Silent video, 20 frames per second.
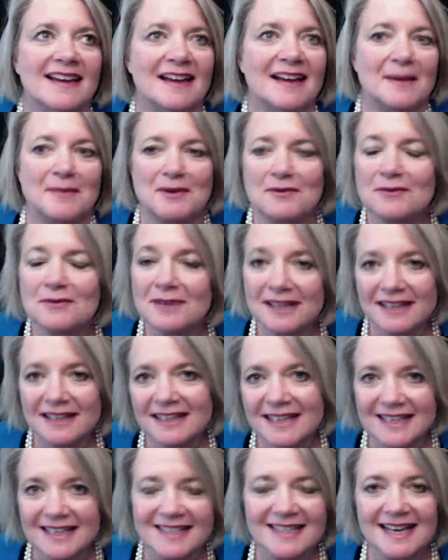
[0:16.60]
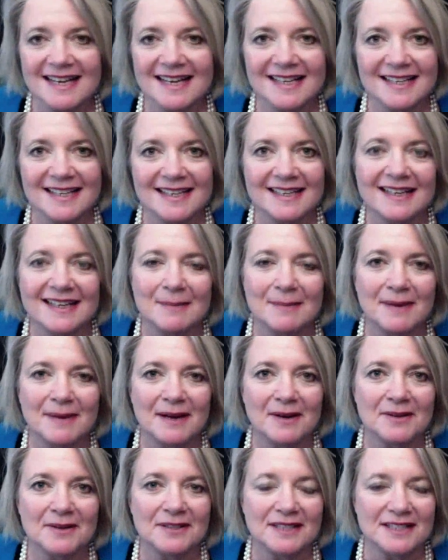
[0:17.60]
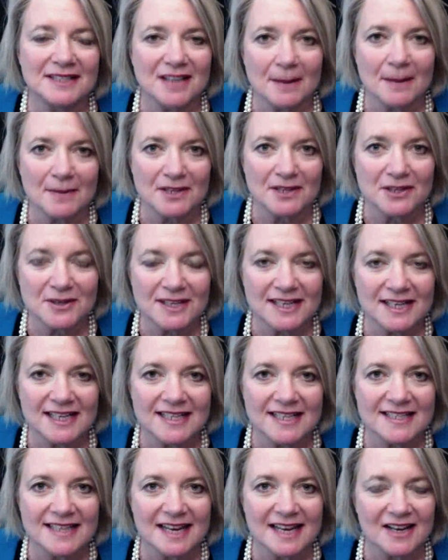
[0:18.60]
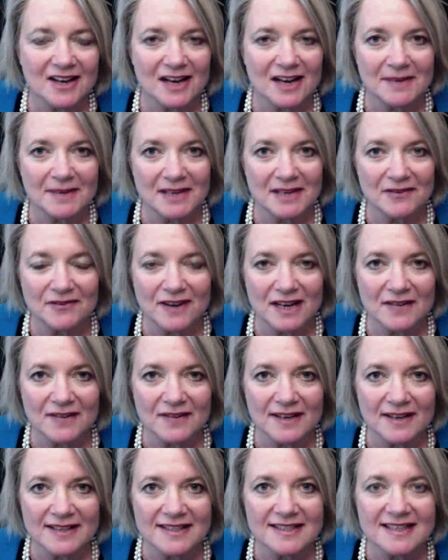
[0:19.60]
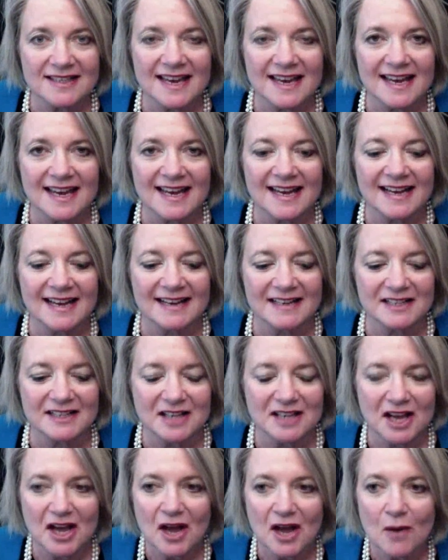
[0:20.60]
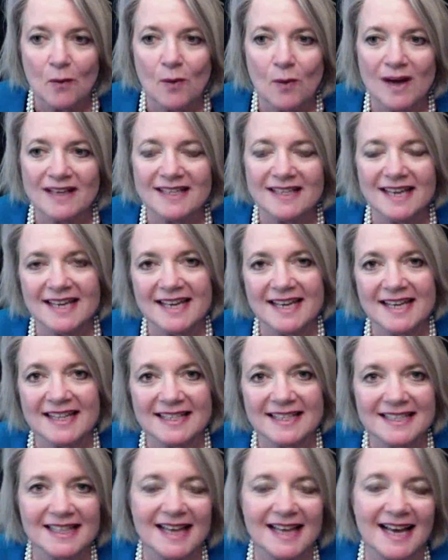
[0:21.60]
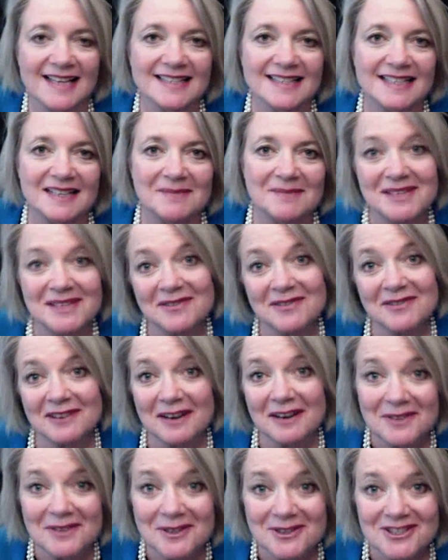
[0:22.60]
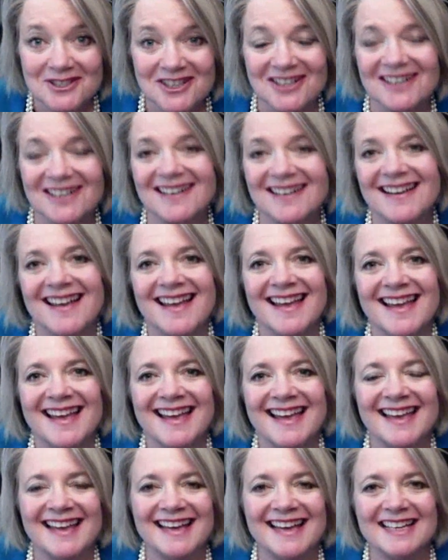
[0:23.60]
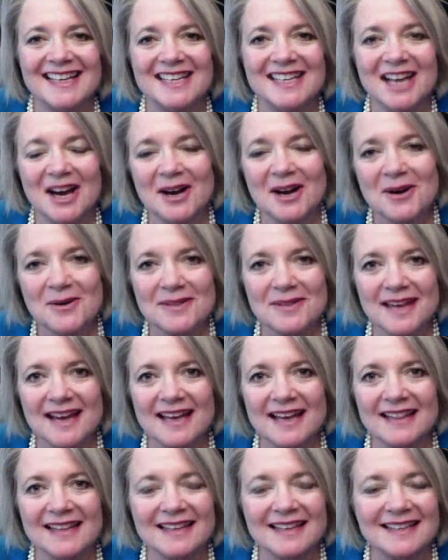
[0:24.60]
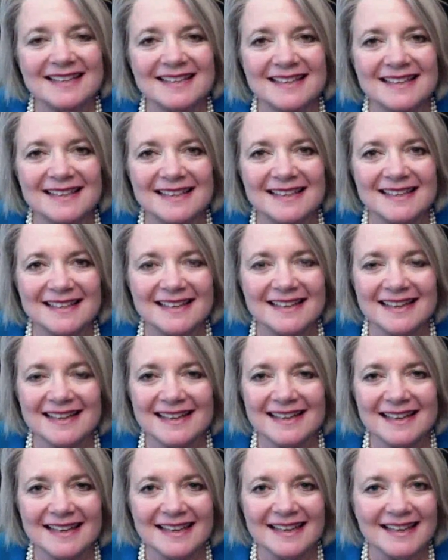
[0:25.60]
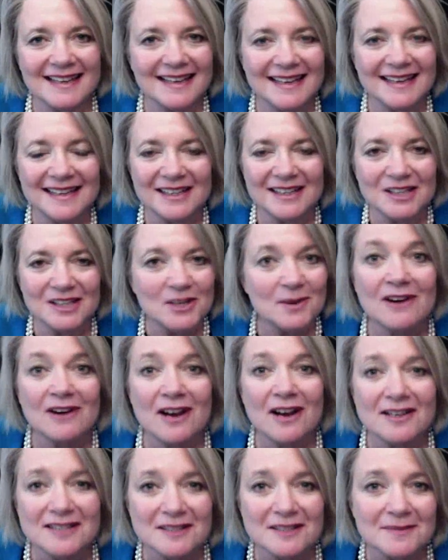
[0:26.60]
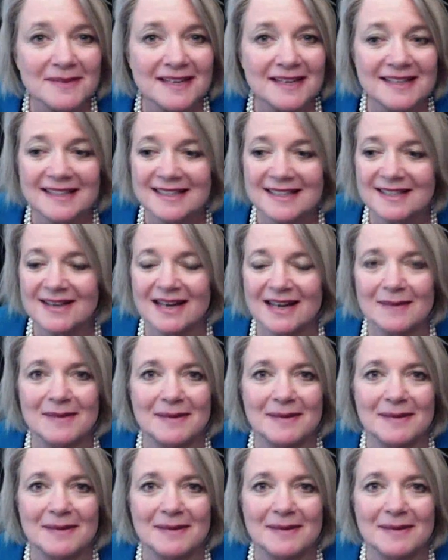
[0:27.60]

be really excited about these opportunities that are going to be in front of us and what taking this class can mean for our future. And know that, like, you are awesome and this is going to be